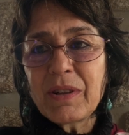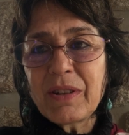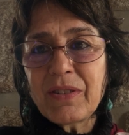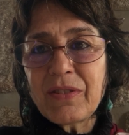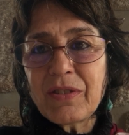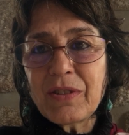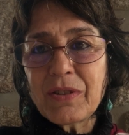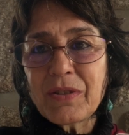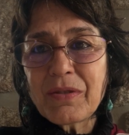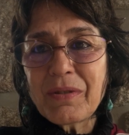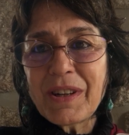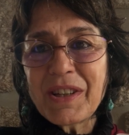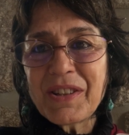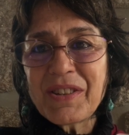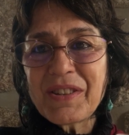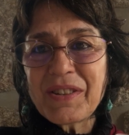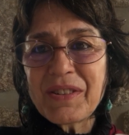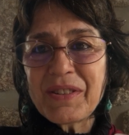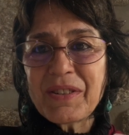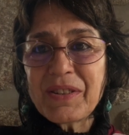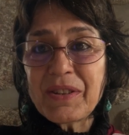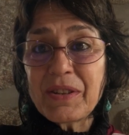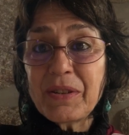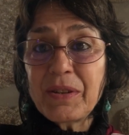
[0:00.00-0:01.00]
it's a treasure.
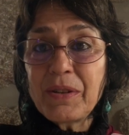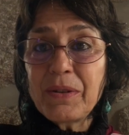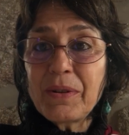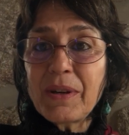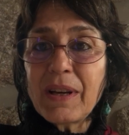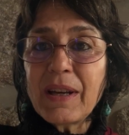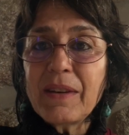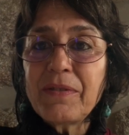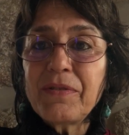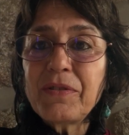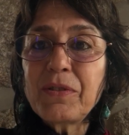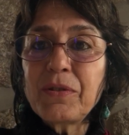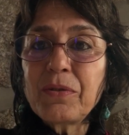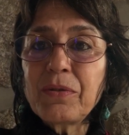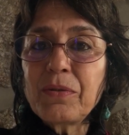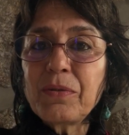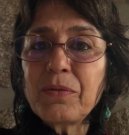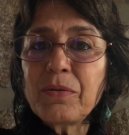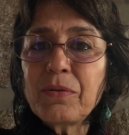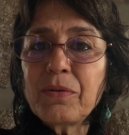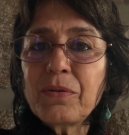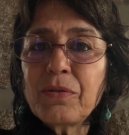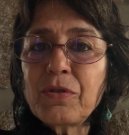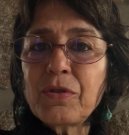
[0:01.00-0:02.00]
So you have to
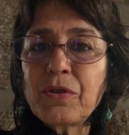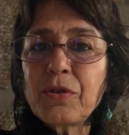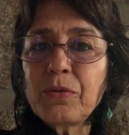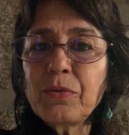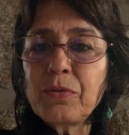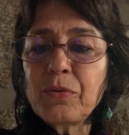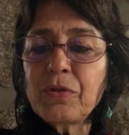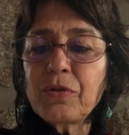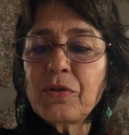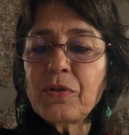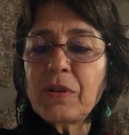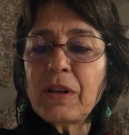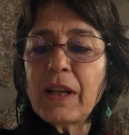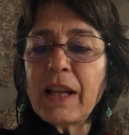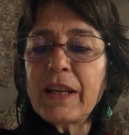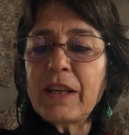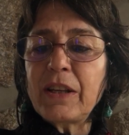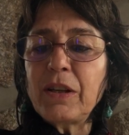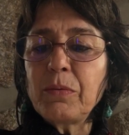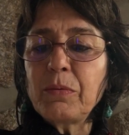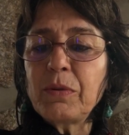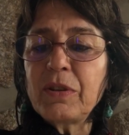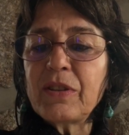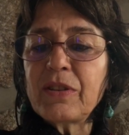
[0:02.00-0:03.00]
choose, like
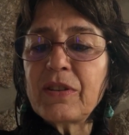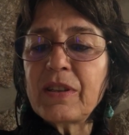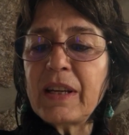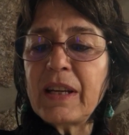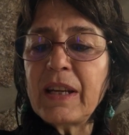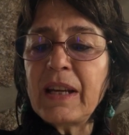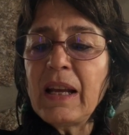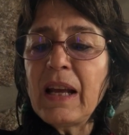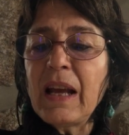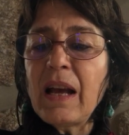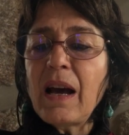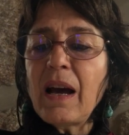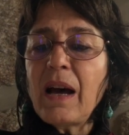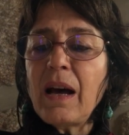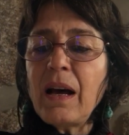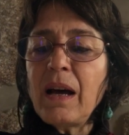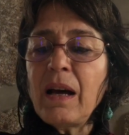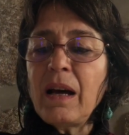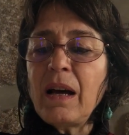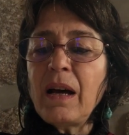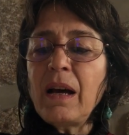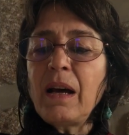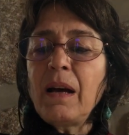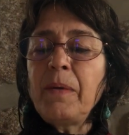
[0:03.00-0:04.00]
you would say,
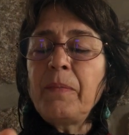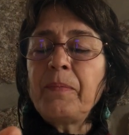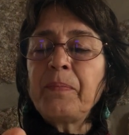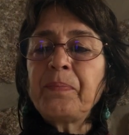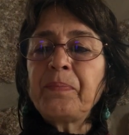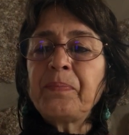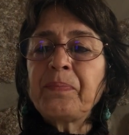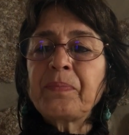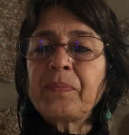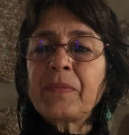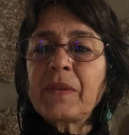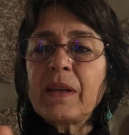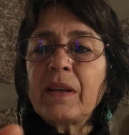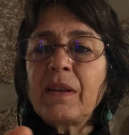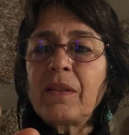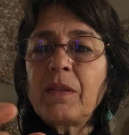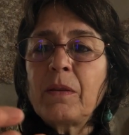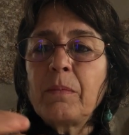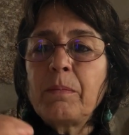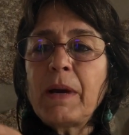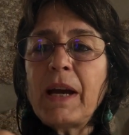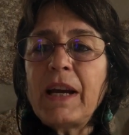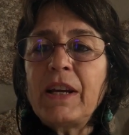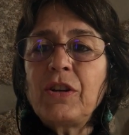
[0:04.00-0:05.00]
ah, the
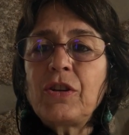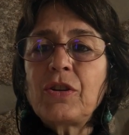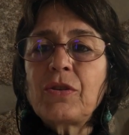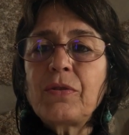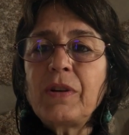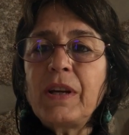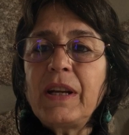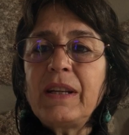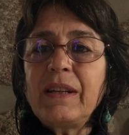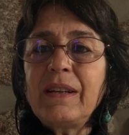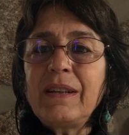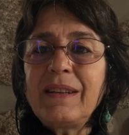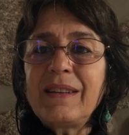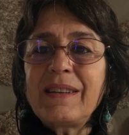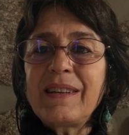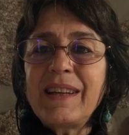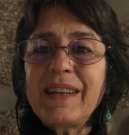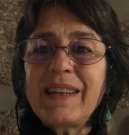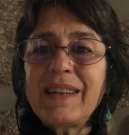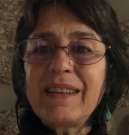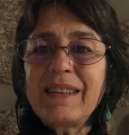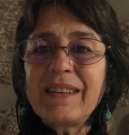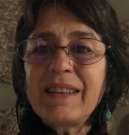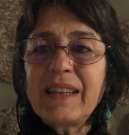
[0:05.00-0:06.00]
mind training,
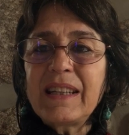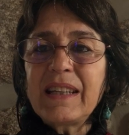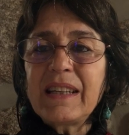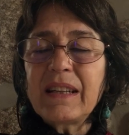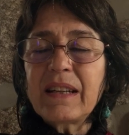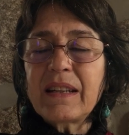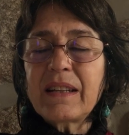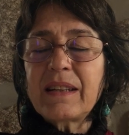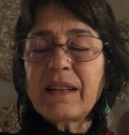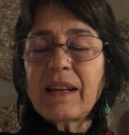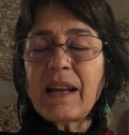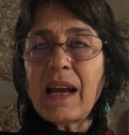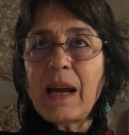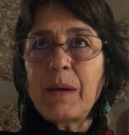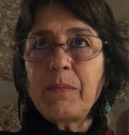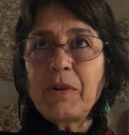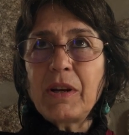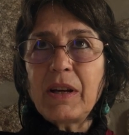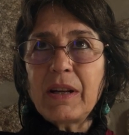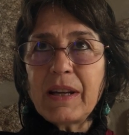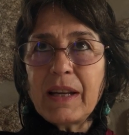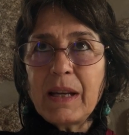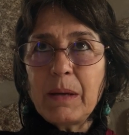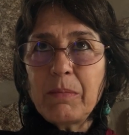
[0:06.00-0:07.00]
taking the guilt, I'm
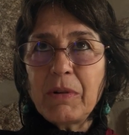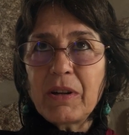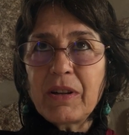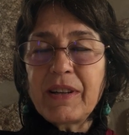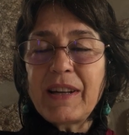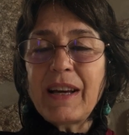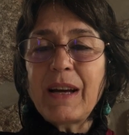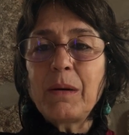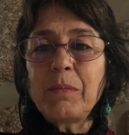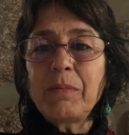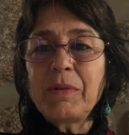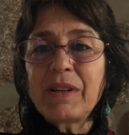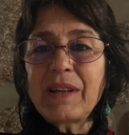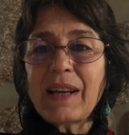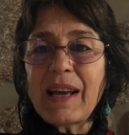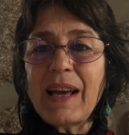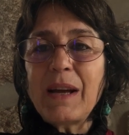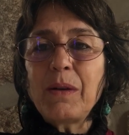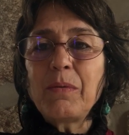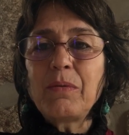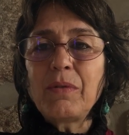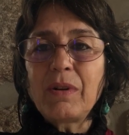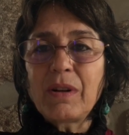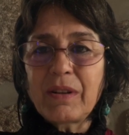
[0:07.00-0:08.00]
not able now, but I
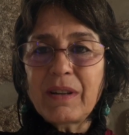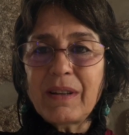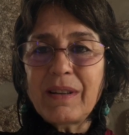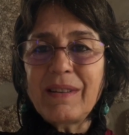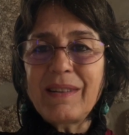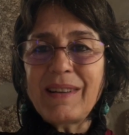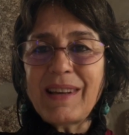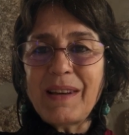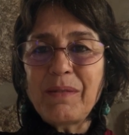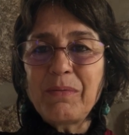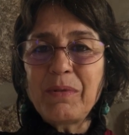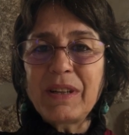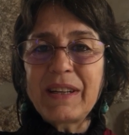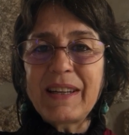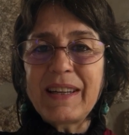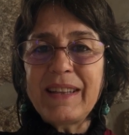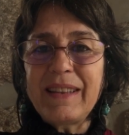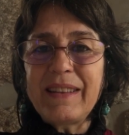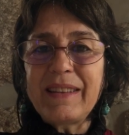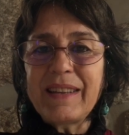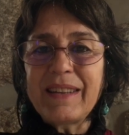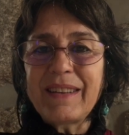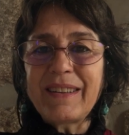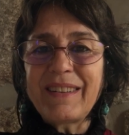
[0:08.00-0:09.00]
will
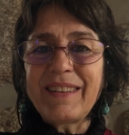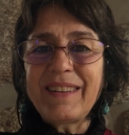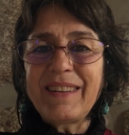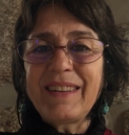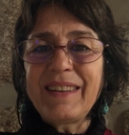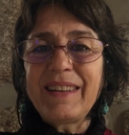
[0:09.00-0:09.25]
get there.